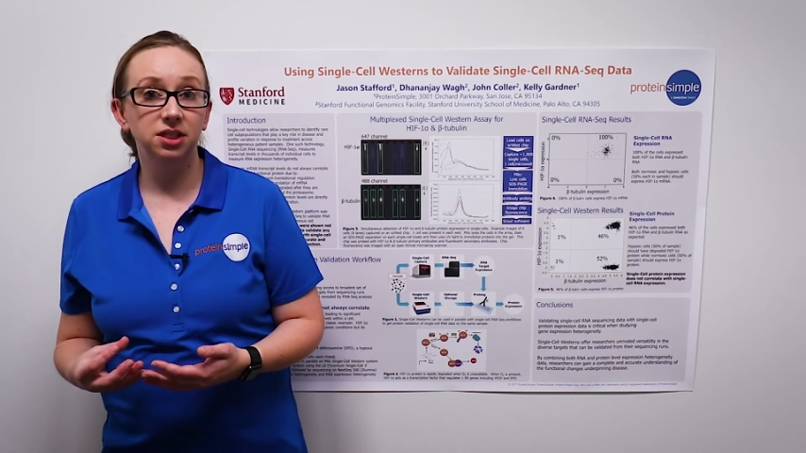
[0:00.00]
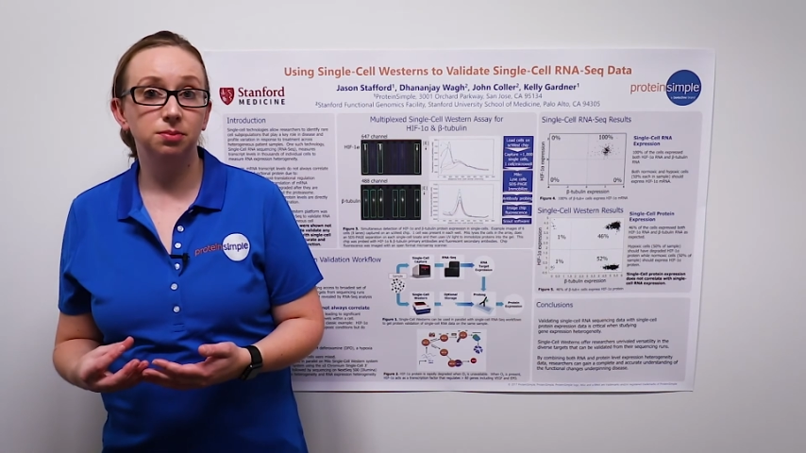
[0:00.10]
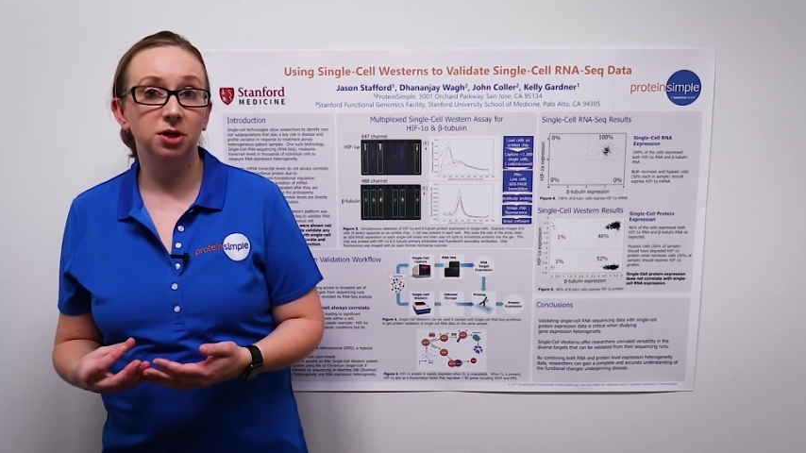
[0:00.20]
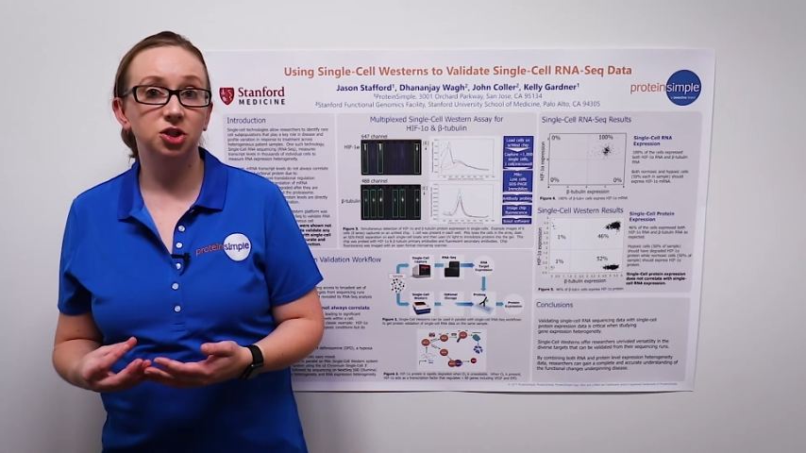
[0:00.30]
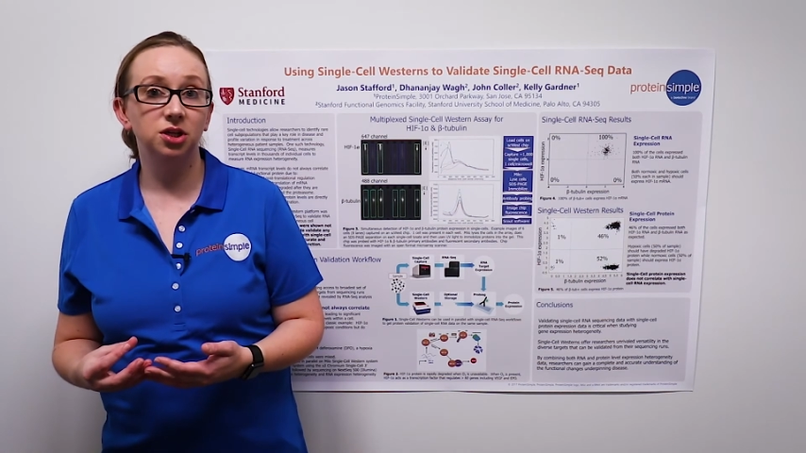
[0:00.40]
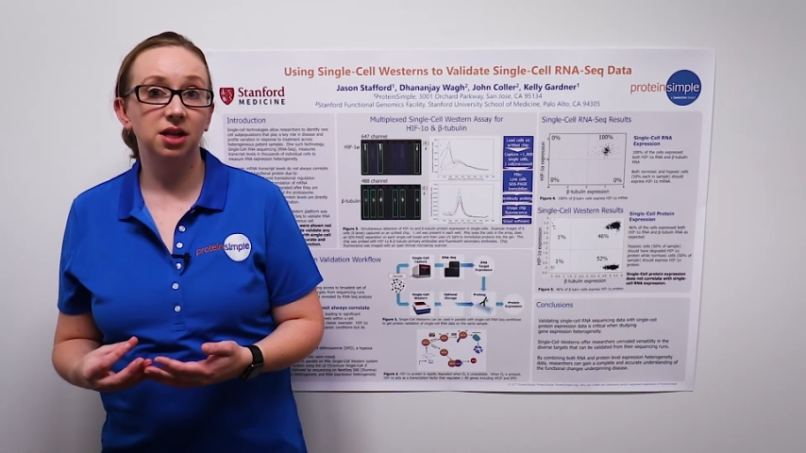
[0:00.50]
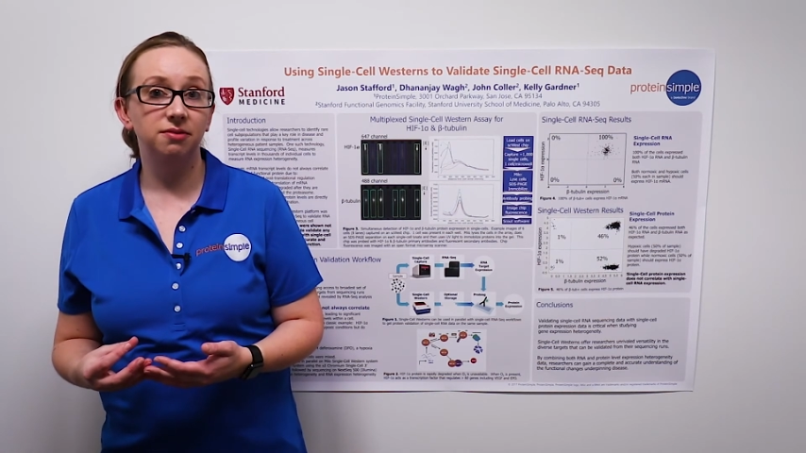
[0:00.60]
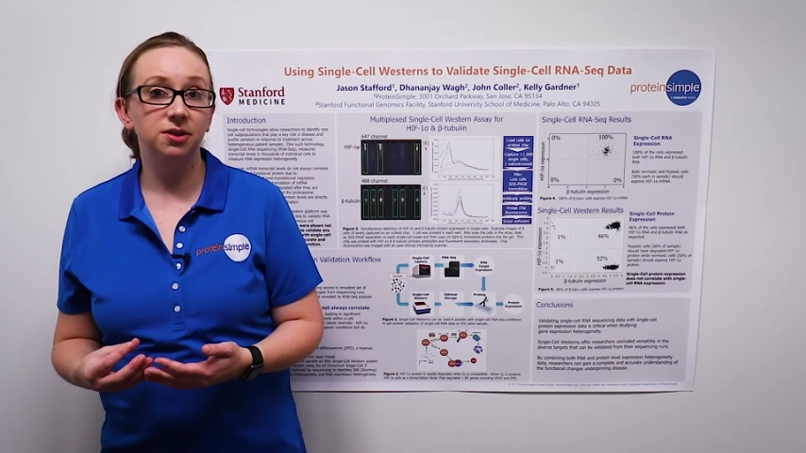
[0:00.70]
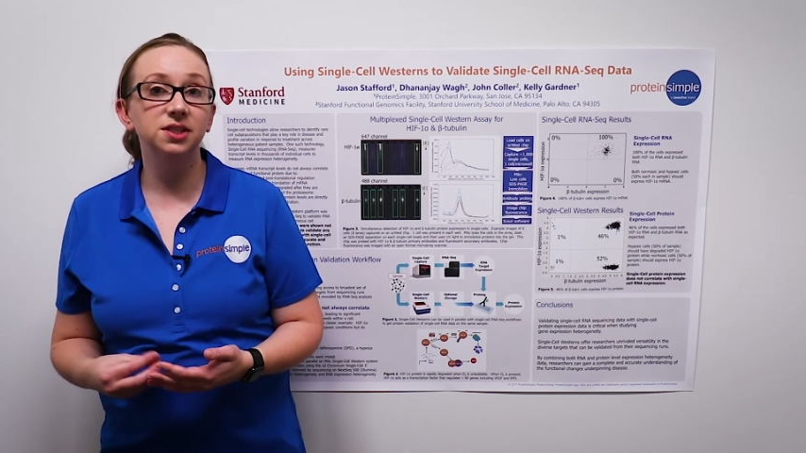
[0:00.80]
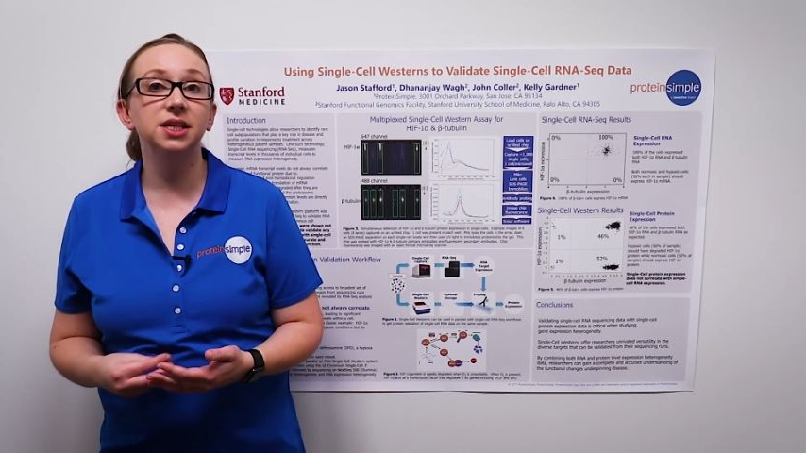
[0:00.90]
expression
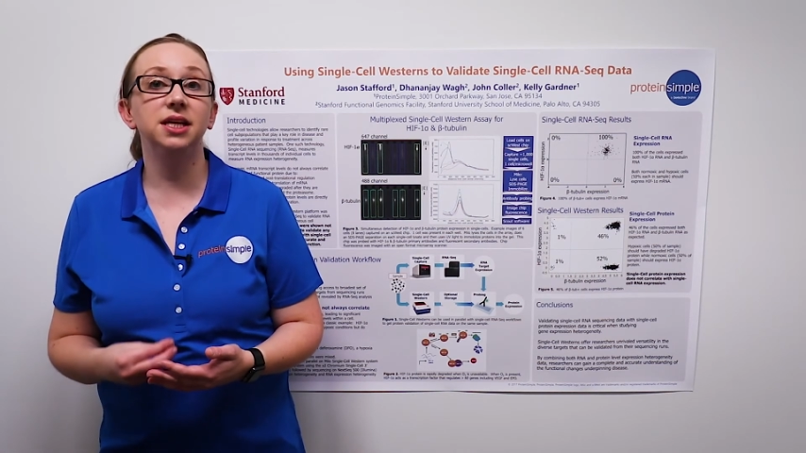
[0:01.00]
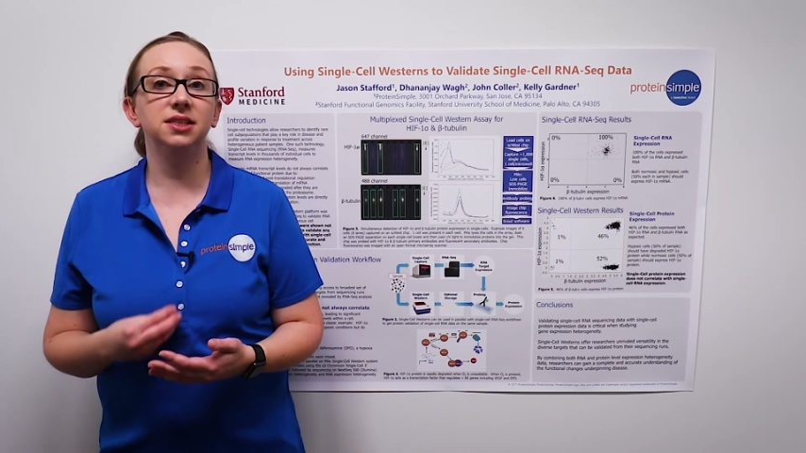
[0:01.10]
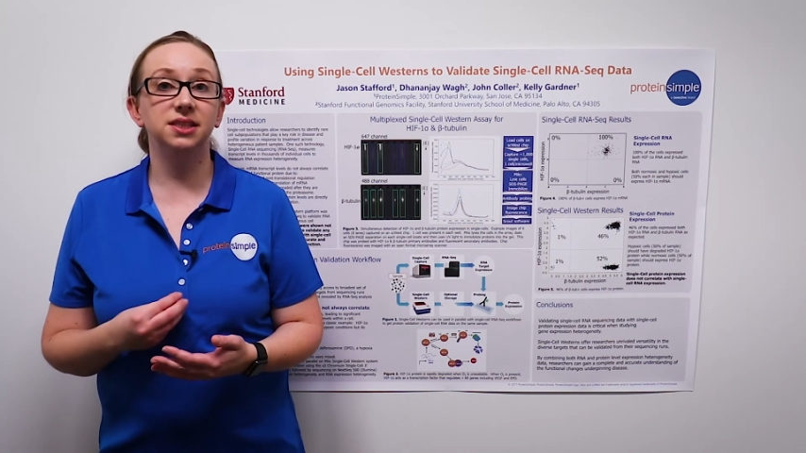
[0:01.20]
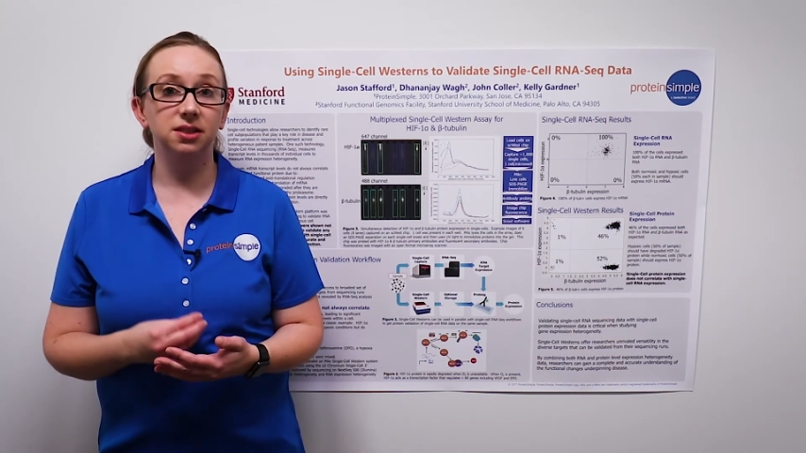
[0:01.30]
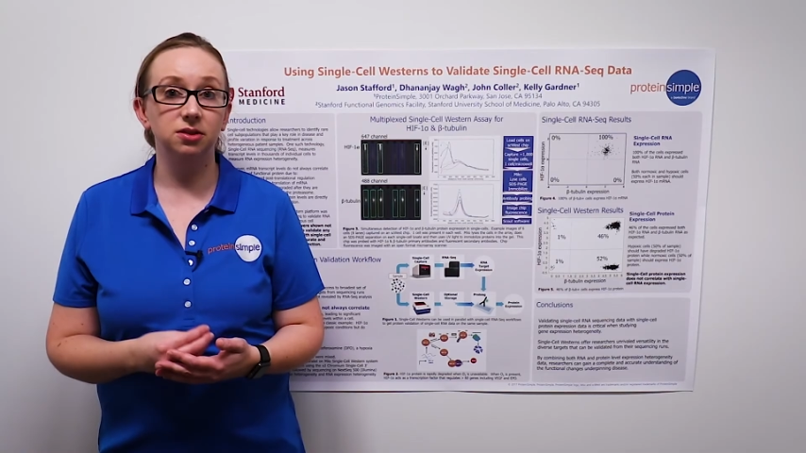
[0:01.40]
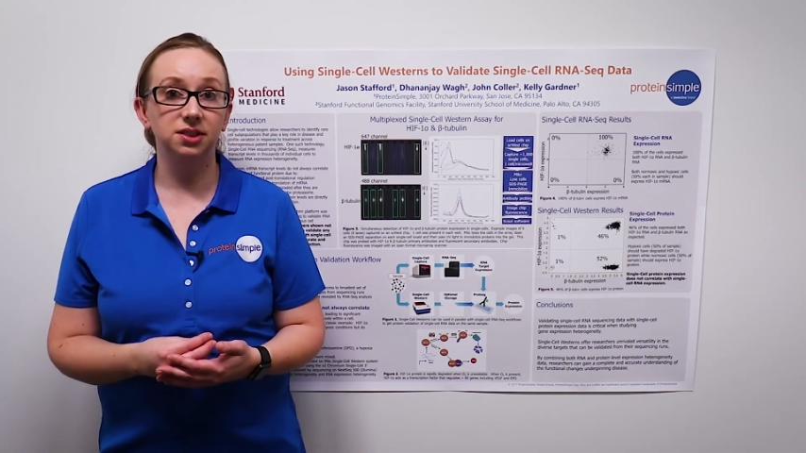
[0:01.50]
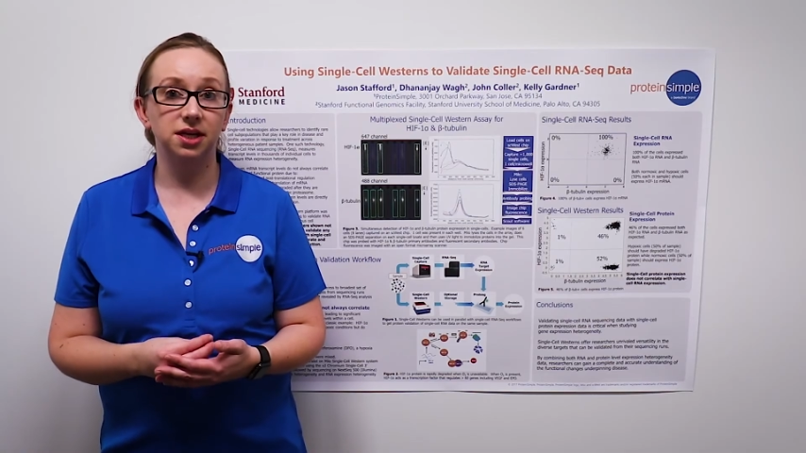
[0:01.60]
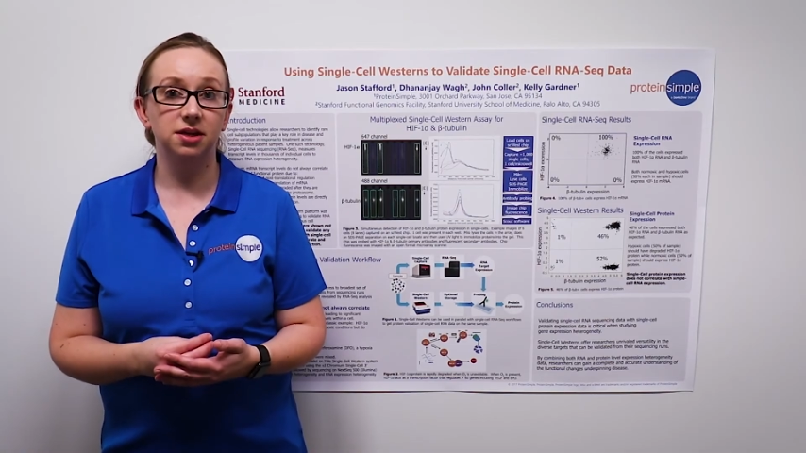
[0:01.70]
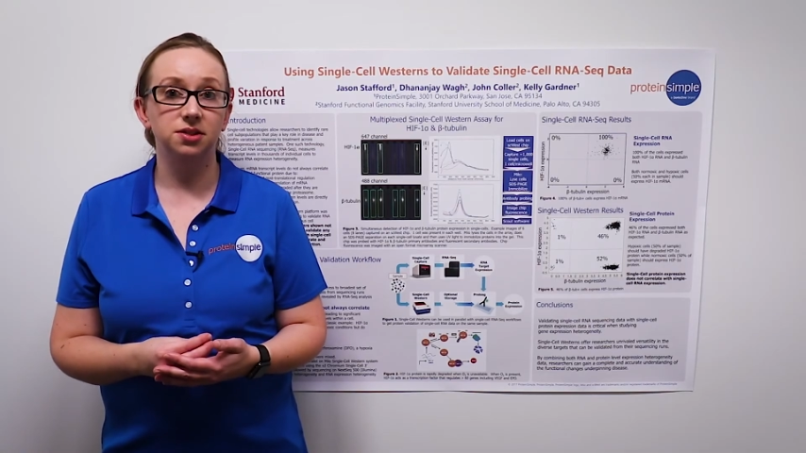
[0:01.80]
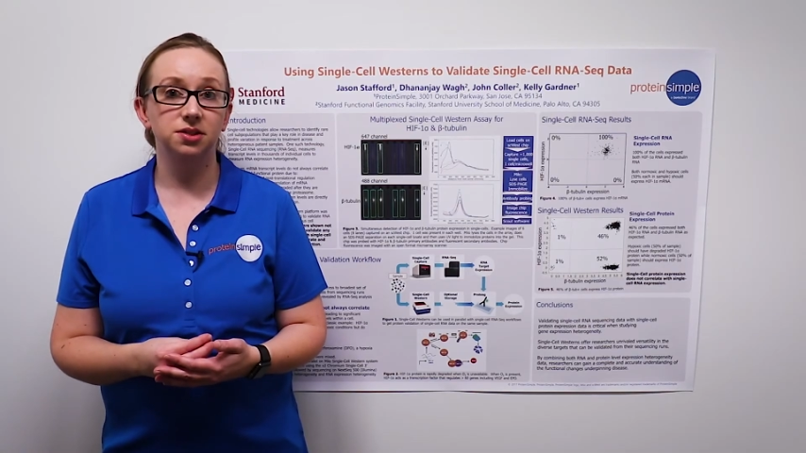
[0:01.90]
levels in single
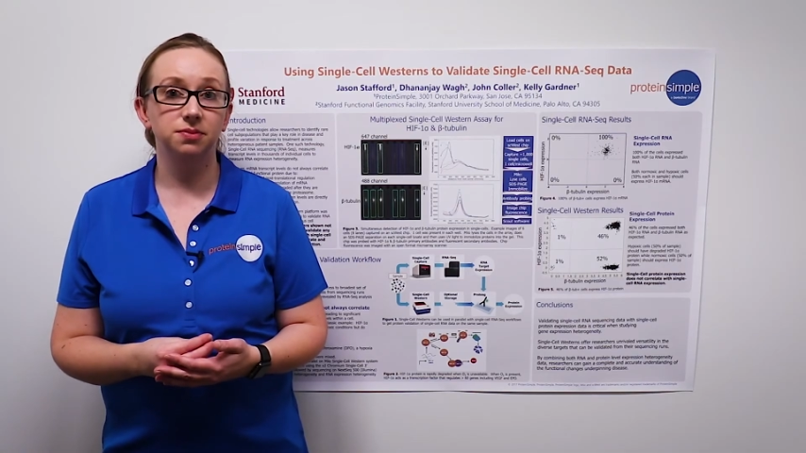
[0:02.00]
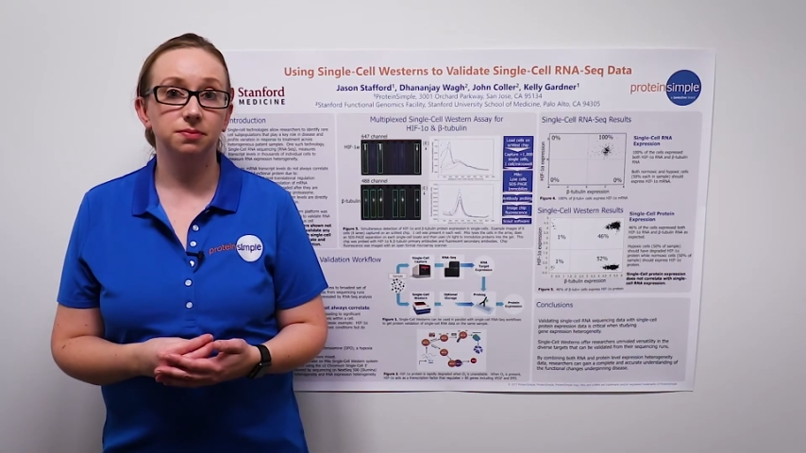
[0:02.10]
cells.